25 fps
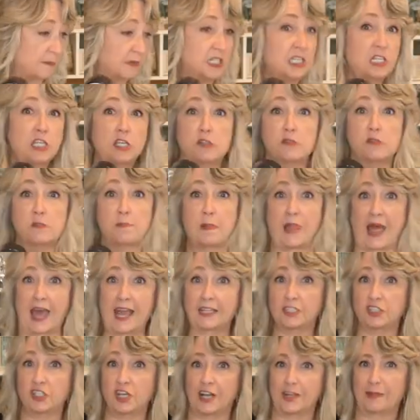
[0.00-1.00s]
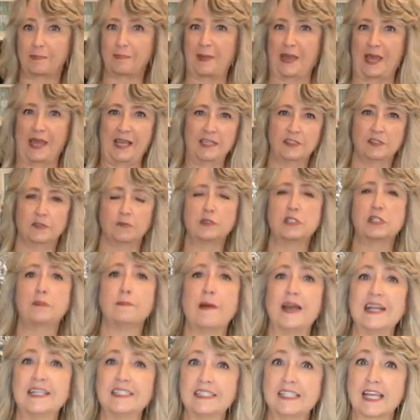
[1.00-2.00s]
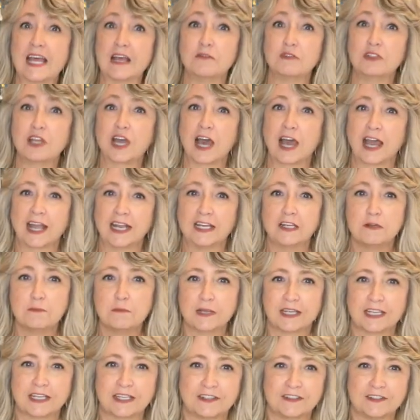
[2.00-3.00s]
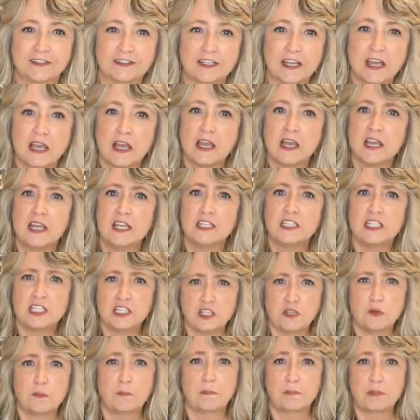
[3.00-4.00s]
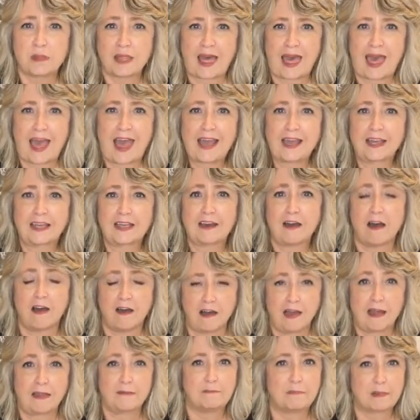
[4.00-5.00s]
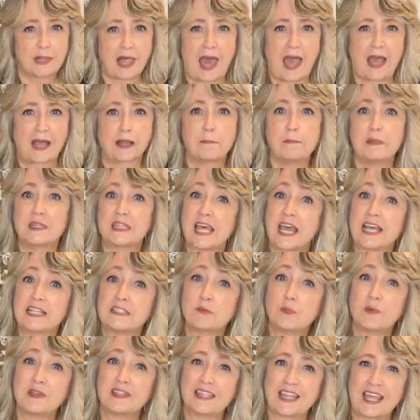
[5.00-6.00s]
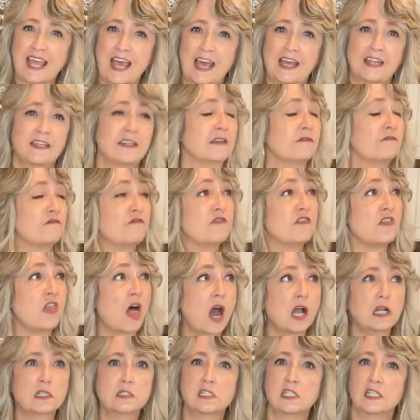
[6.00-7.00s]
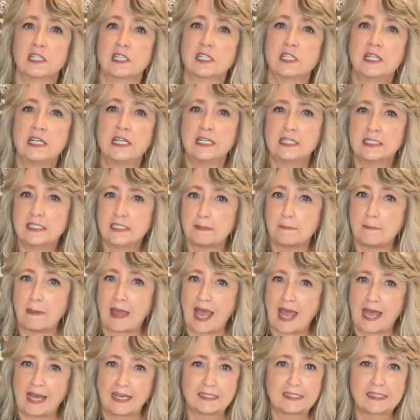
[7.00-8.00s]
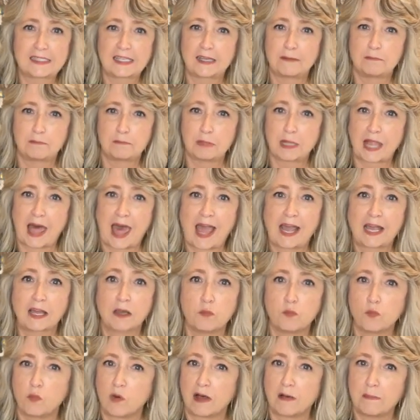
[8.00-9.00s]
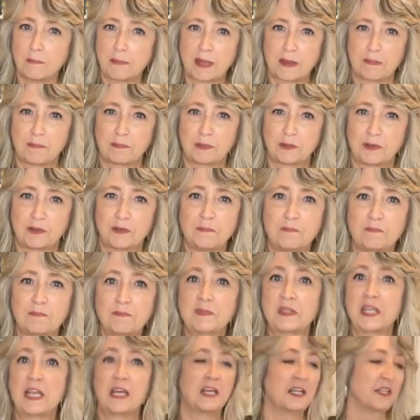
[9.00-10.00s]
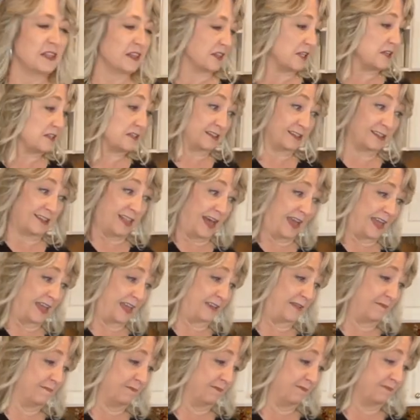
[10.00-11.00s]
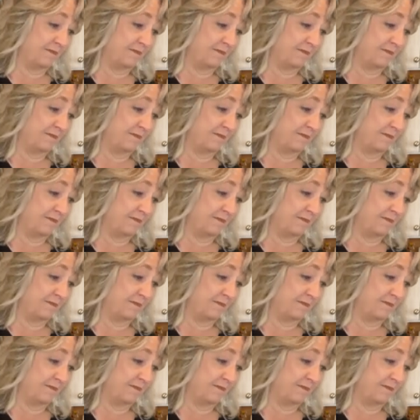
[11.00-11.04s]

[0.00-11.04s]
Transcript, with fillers: I'm gonna use black chalk paste, which might sound kind of weird to do black on black, but that's what that flocked damask black wallpaper Look like.